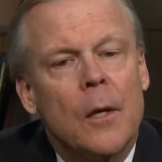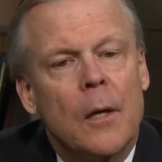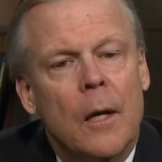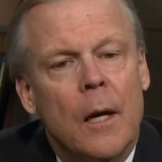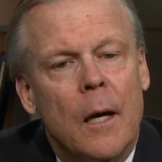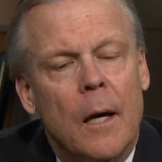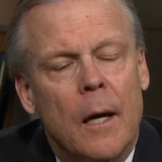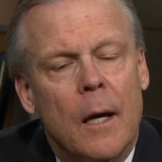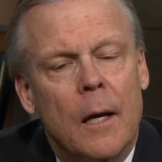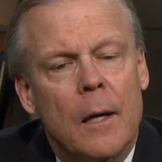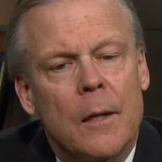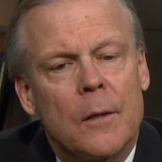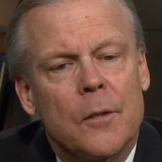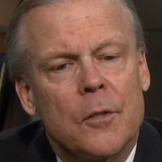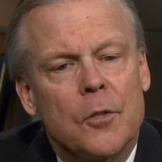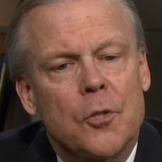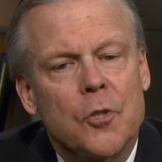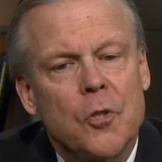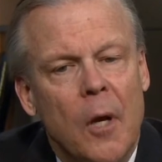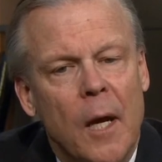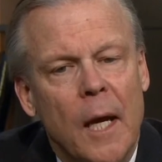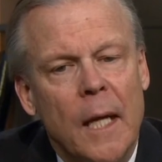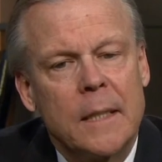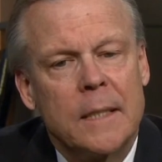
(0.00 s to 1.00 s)
uh, you're
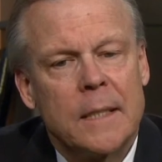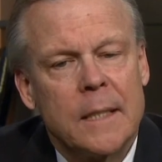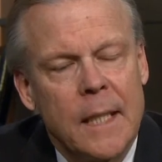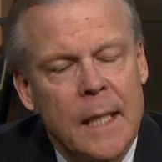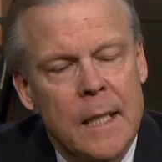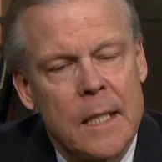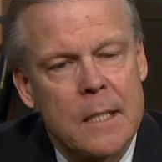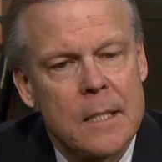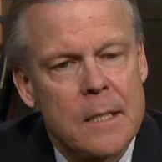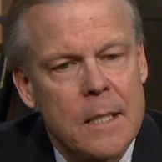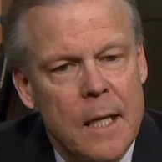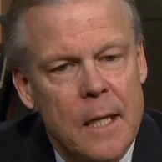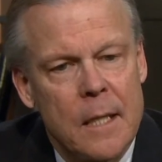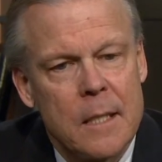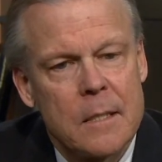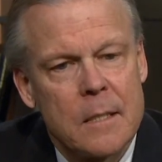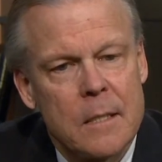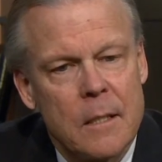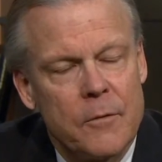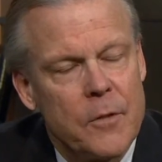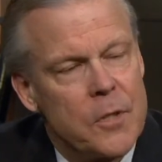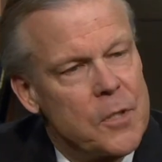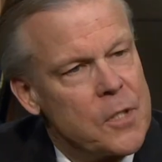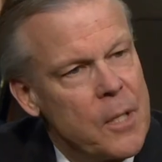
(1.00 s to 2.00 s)
trying to get a sense
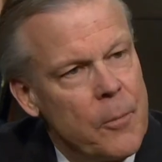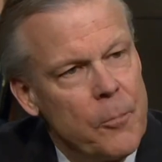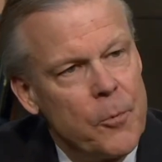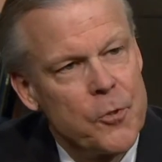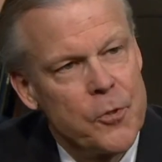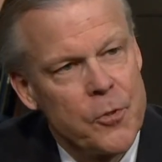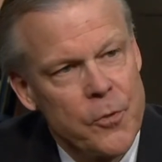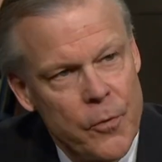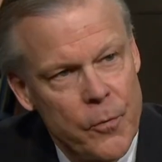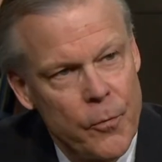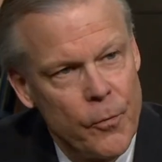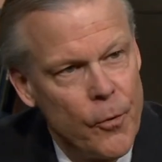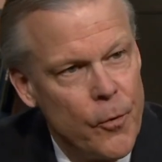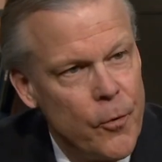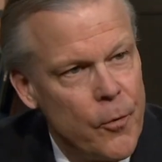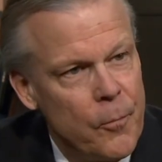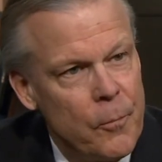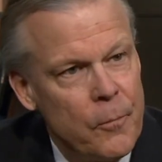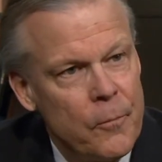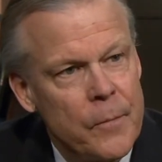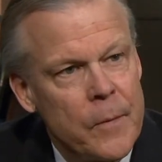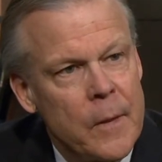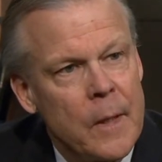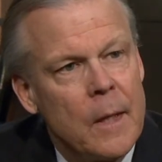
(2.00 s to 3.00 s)
of the temperature in the
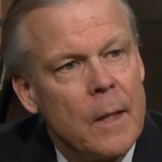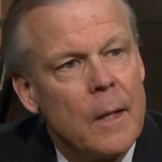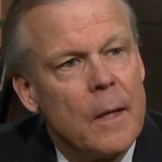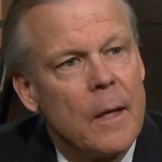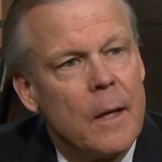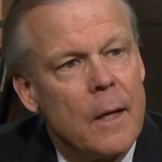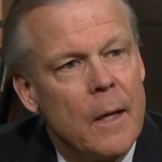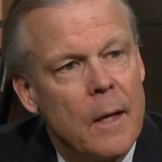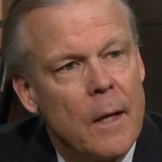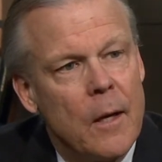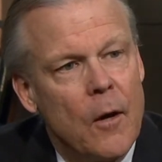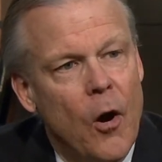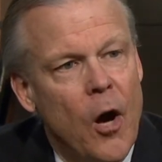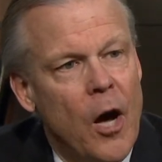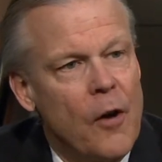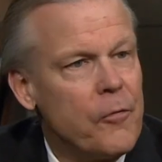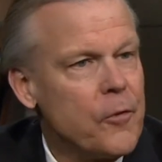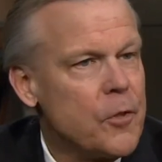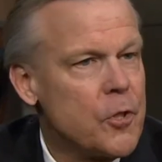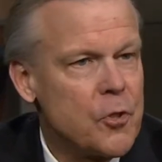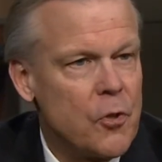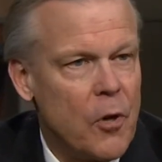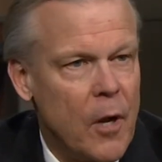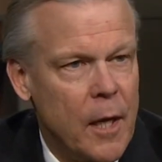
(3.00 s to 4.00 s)
room. Uh,
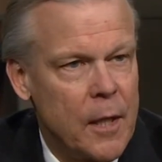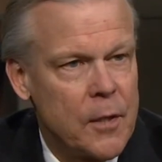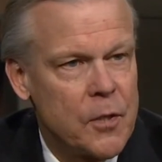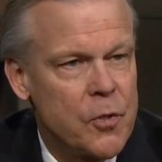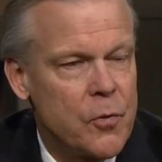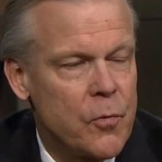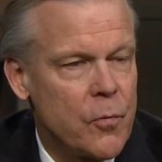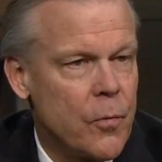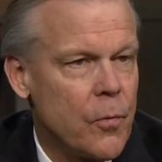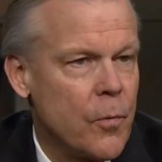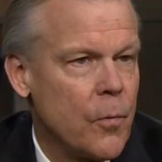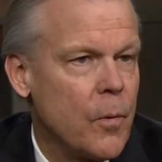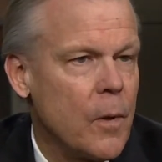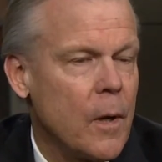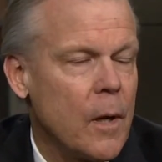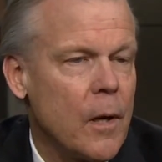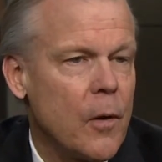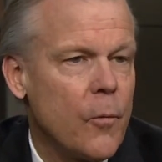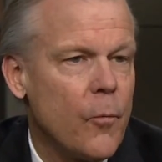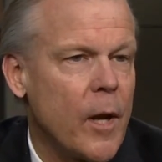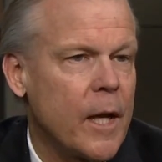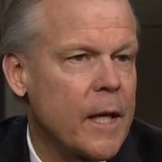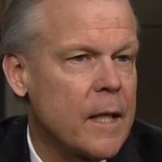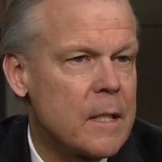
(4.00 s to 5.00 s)
often trying to uh,
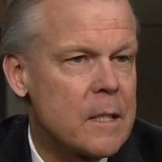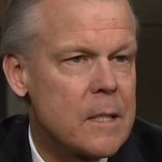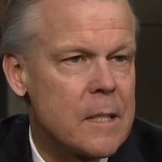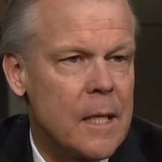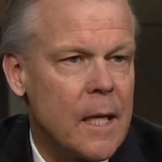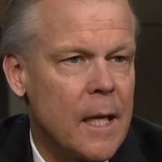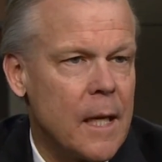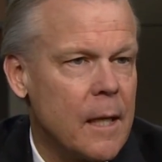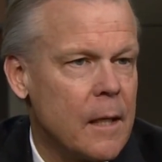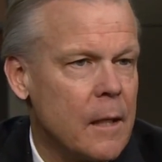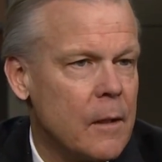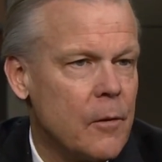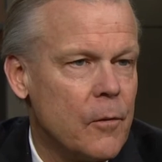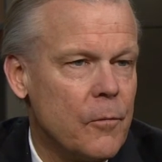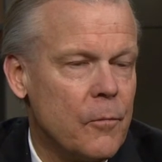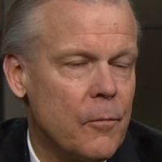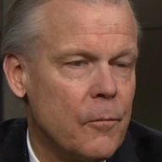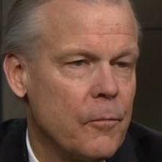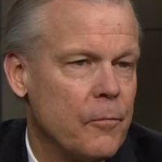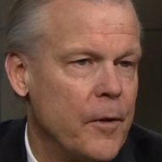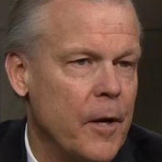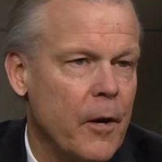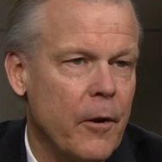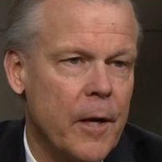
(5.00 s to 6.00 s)
reconcile
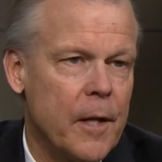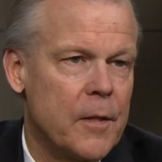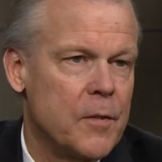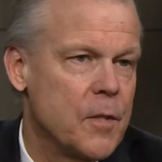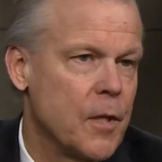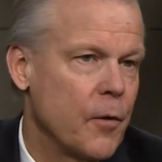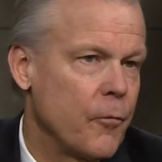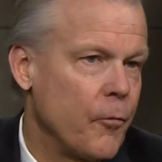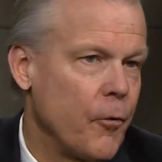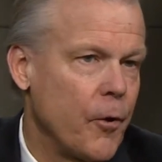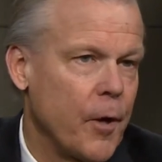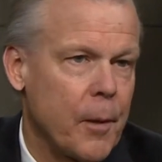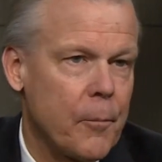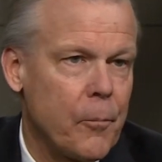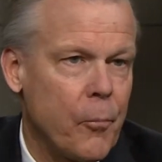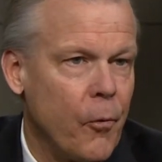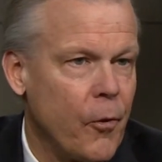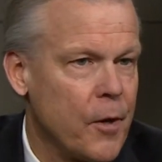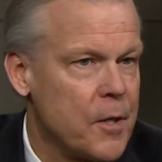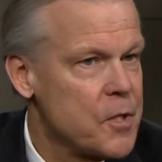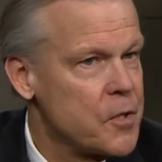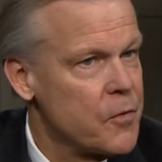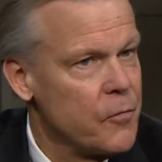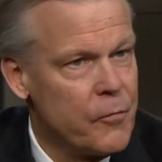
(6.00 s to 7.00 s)
very differing
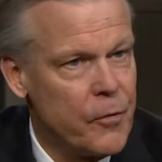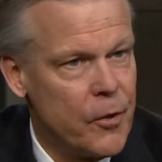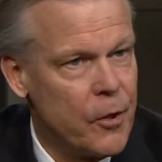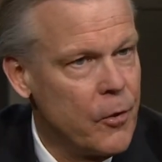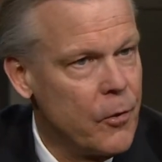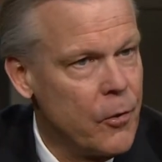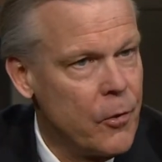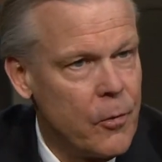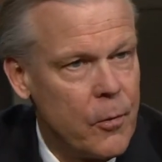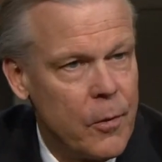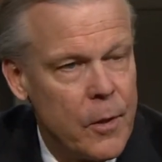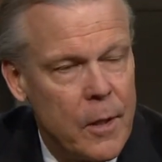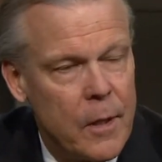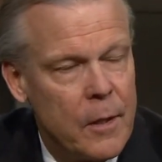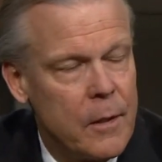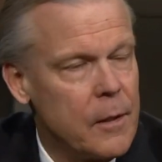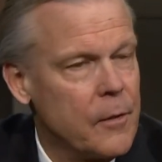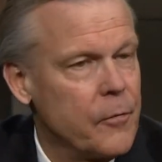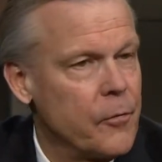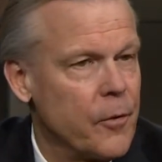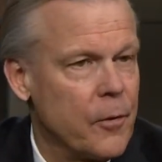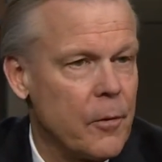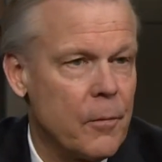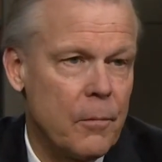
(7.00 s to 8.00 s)
points of view. Uh,
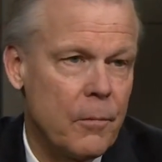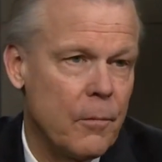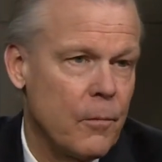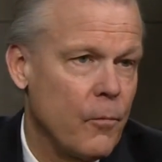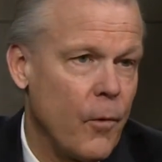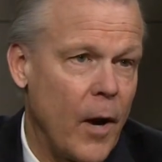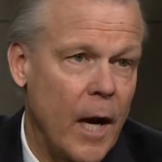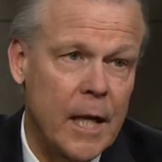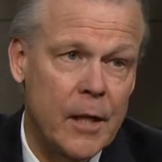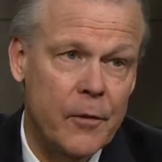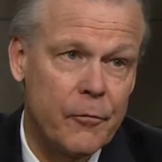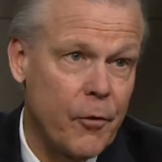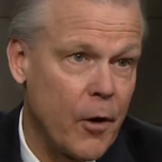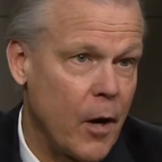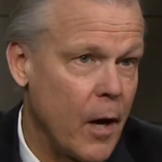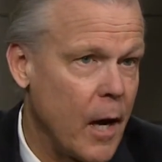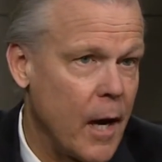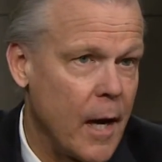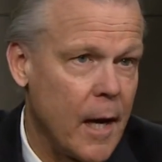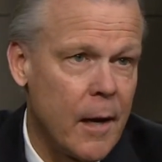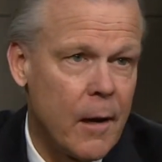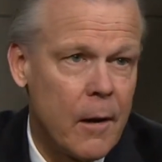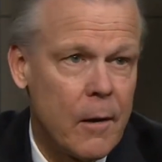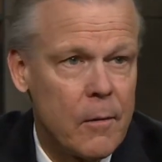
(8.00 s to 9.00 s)
if you're writing for
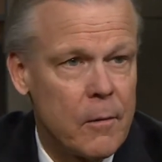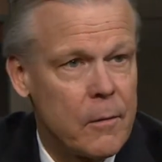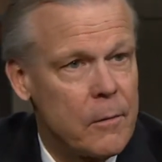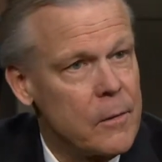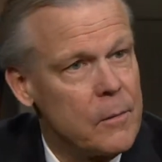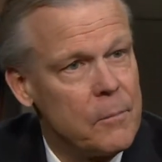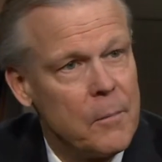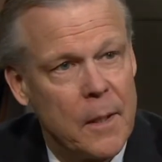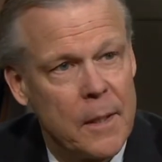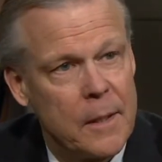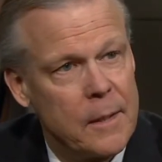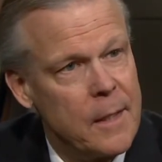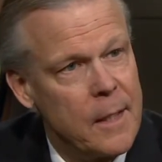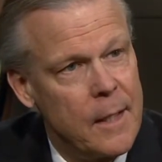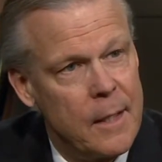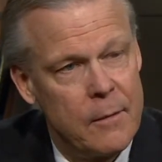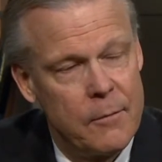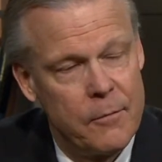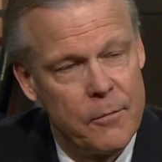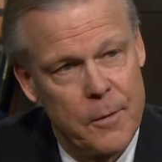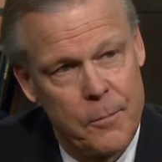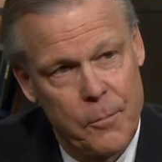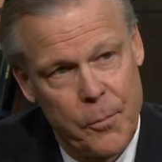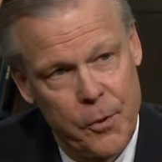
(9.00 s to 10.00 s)
hire, you might
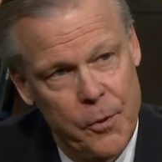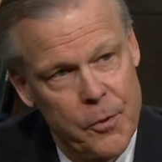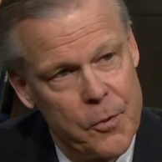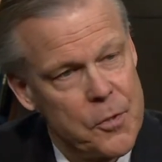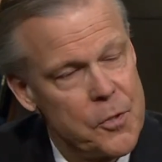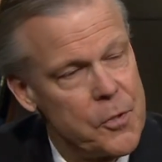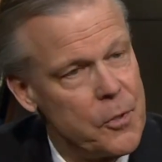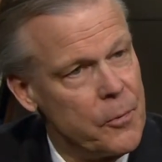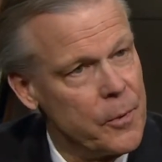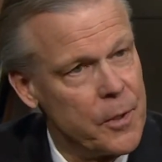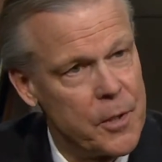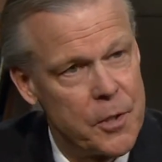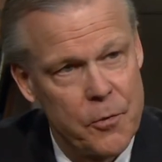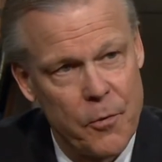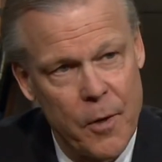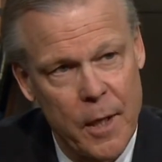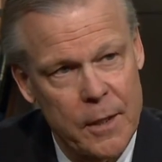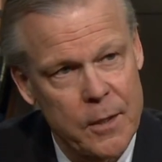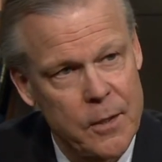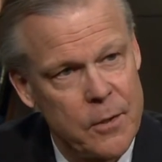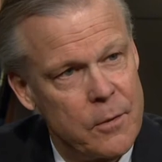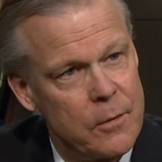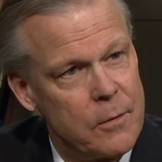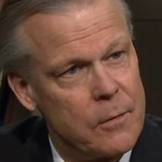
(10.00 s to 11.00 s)
have a producer and a
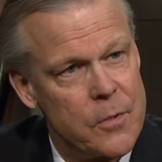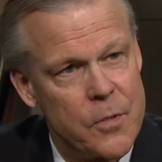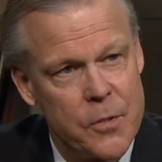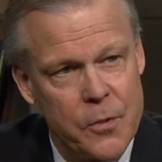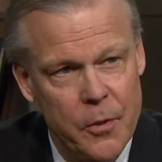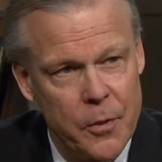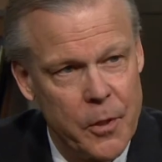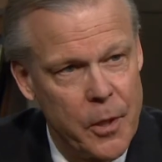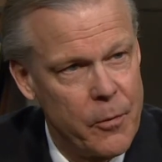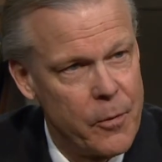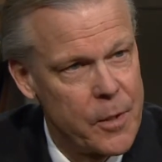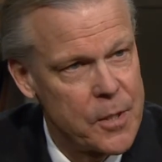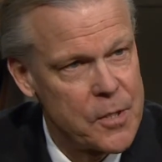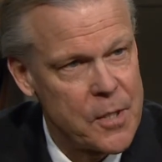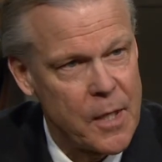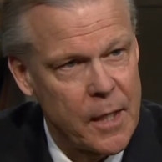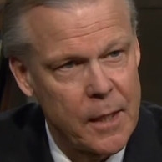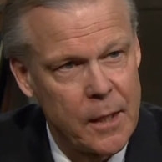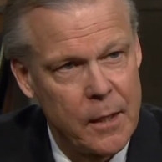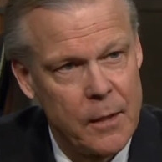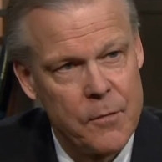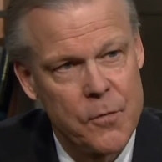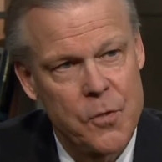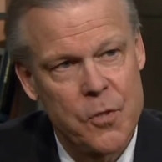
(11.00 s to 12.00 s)
director, studio
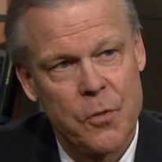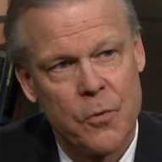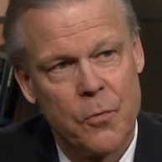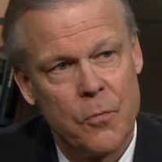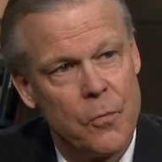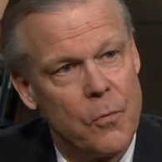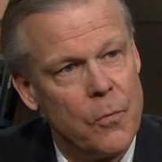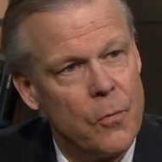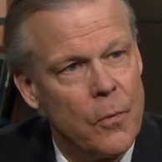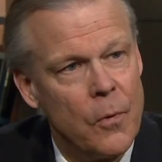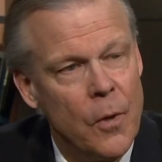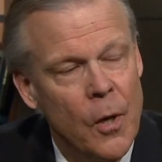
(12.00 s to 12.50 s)
executives who